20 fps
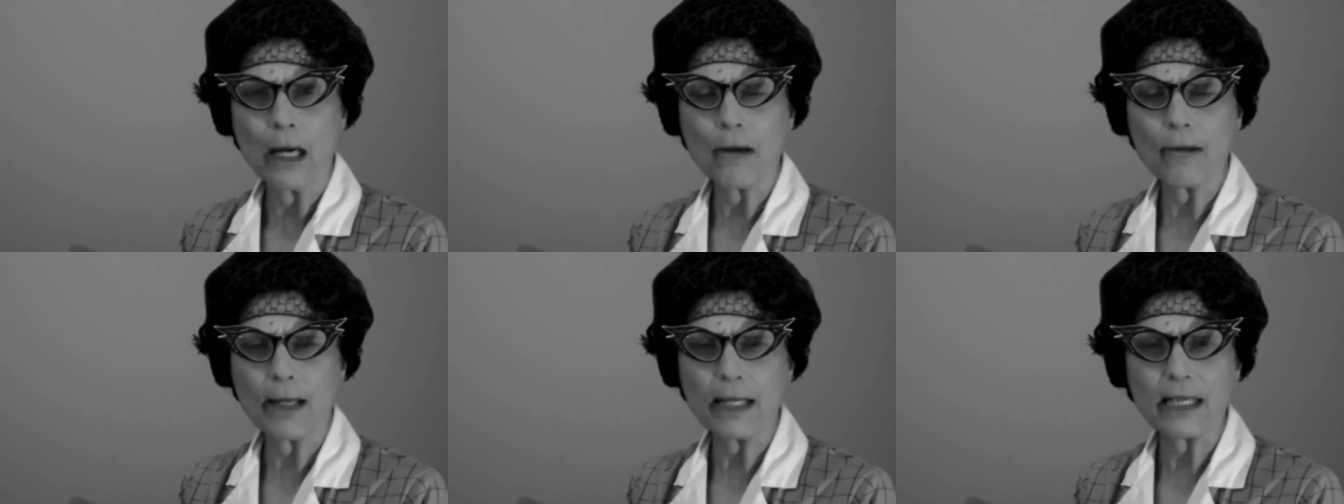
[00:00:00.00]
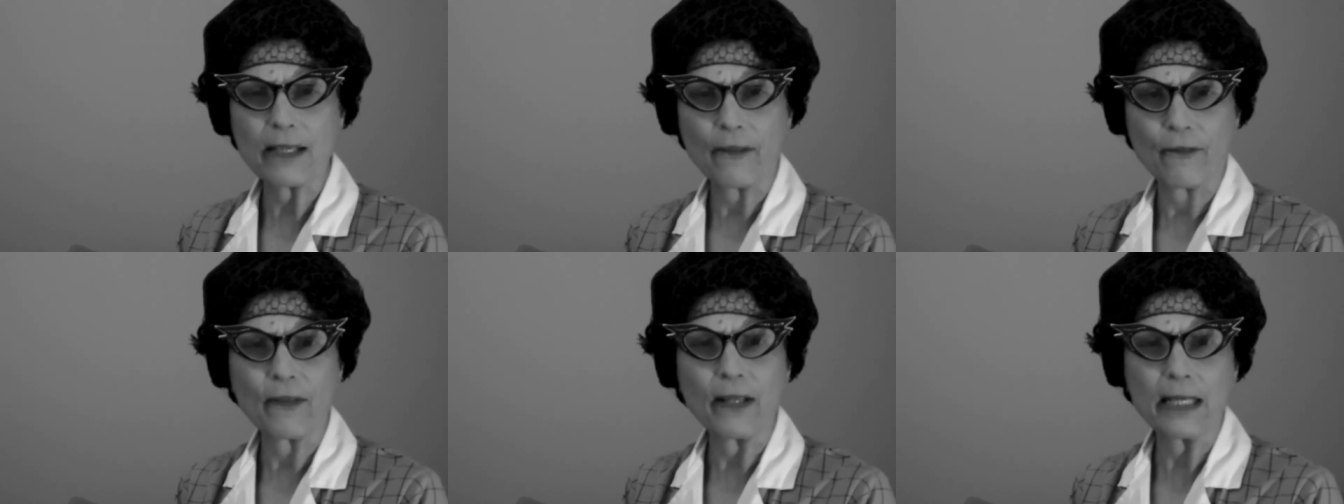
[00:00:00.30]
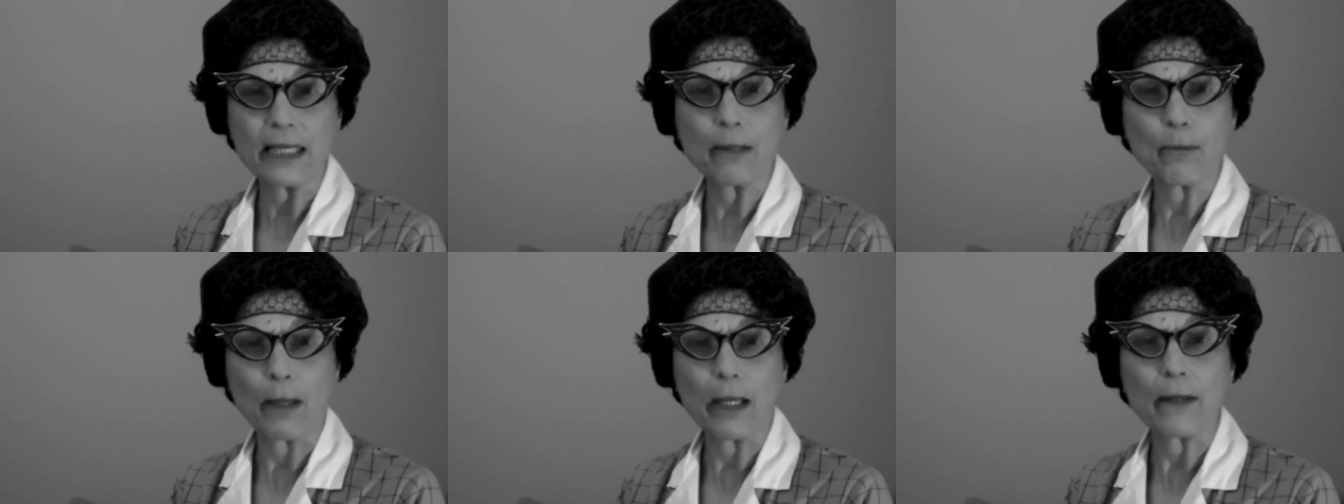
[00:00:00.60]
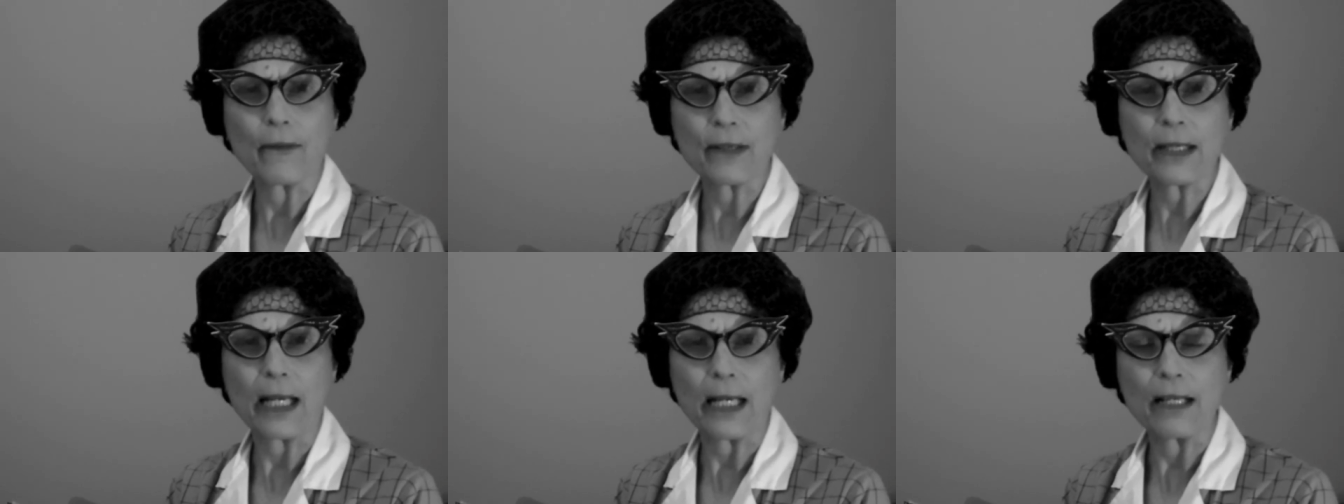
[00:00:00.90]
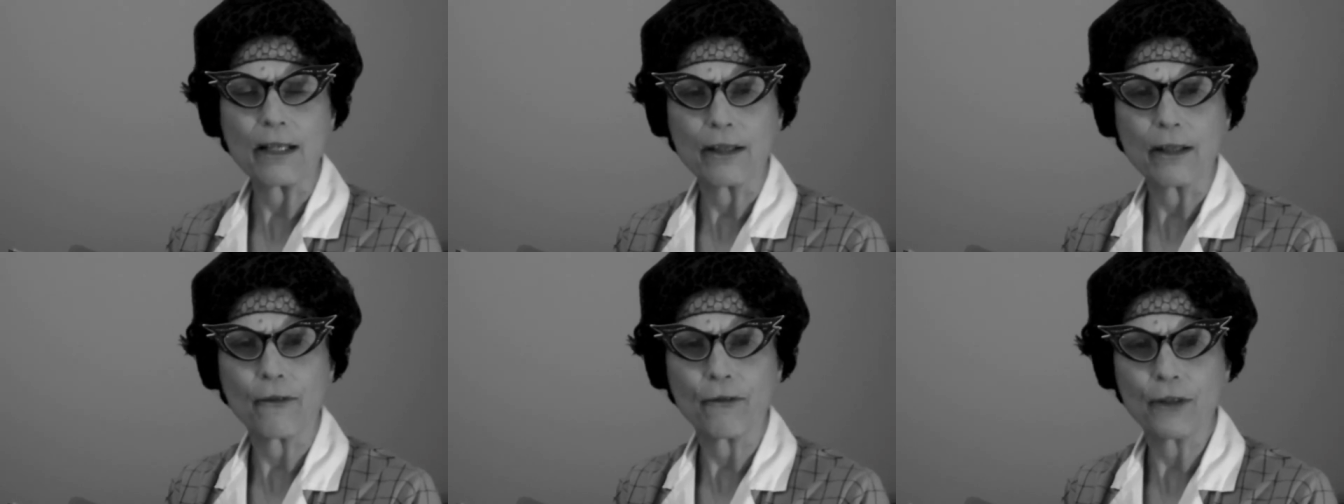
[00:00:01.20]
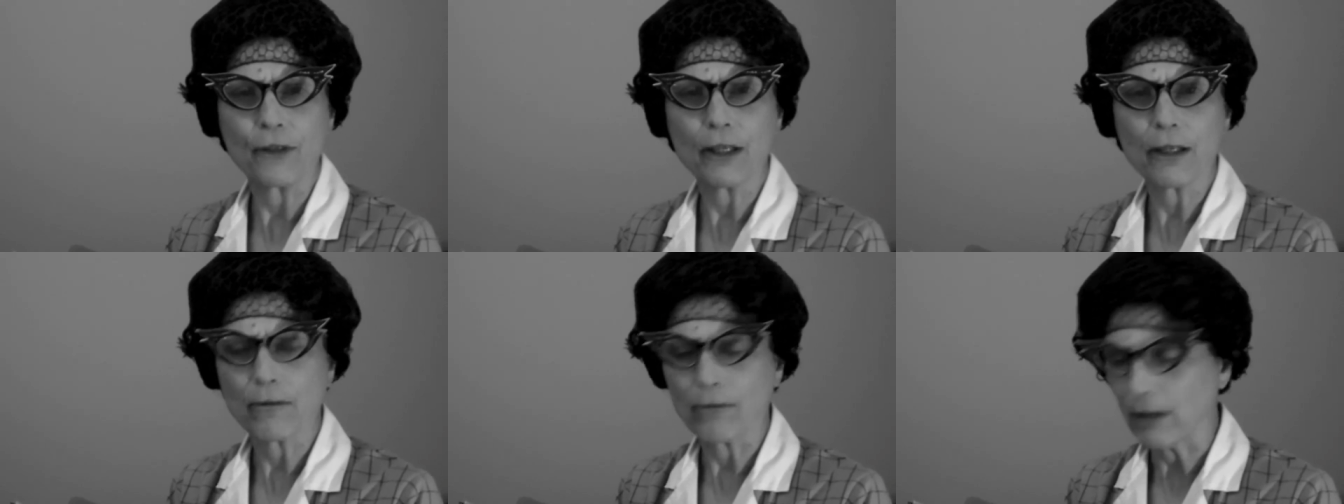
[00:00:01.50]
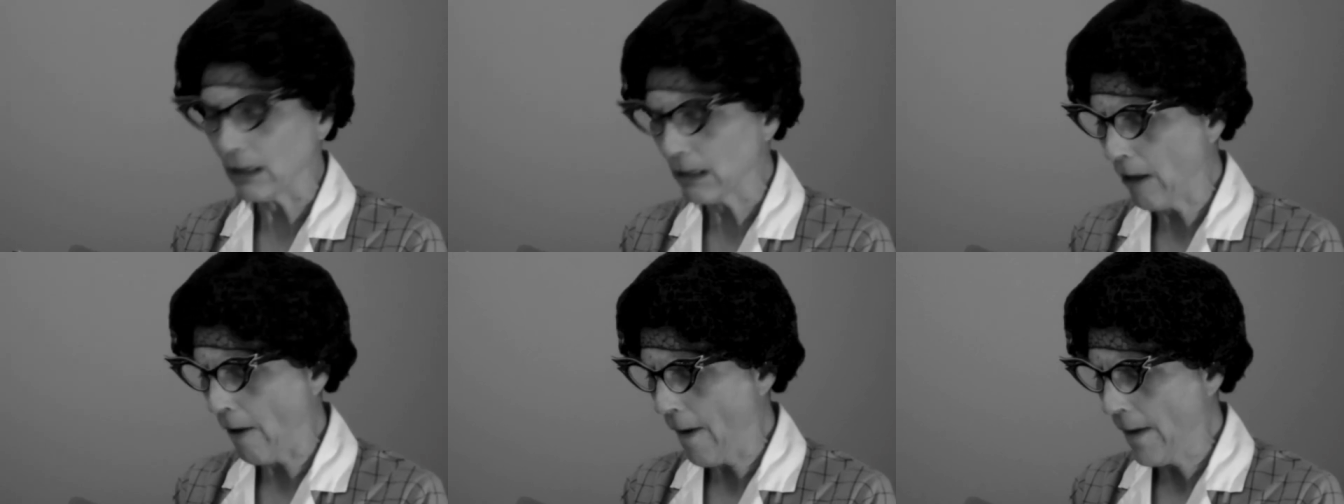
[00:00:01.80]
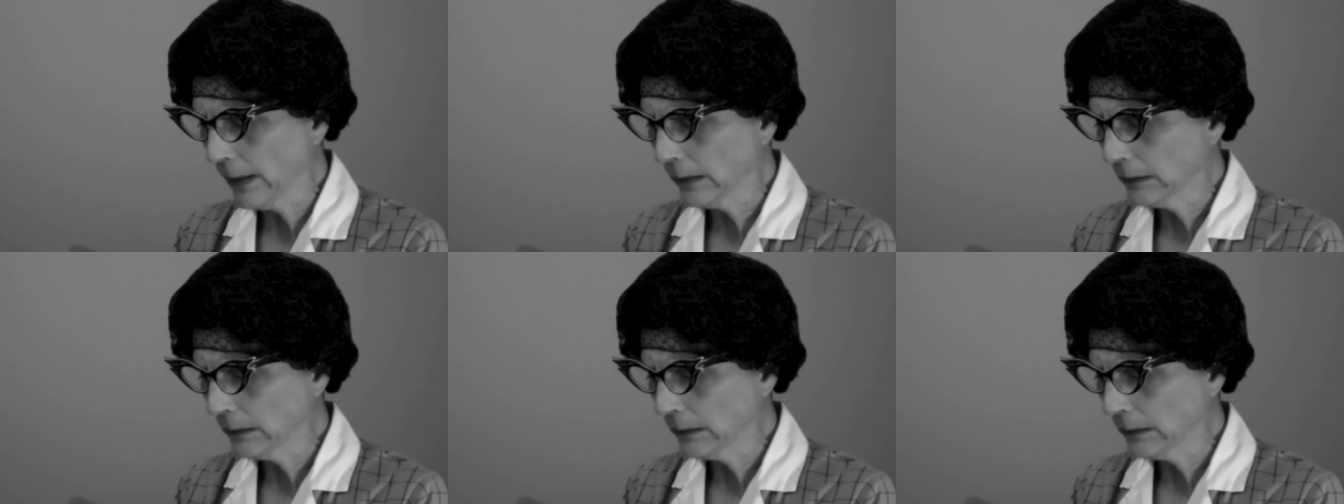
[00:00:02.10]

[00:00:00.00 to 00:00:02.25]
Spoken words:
Oh, that's a fancy way of saying your funeral.